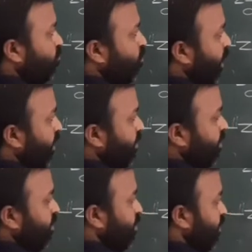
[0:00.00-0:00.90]
square
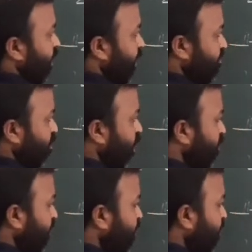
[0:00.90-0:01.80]
as
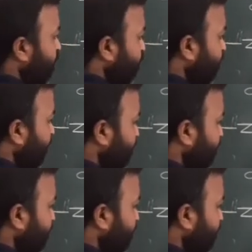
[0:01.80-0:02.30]
common, we get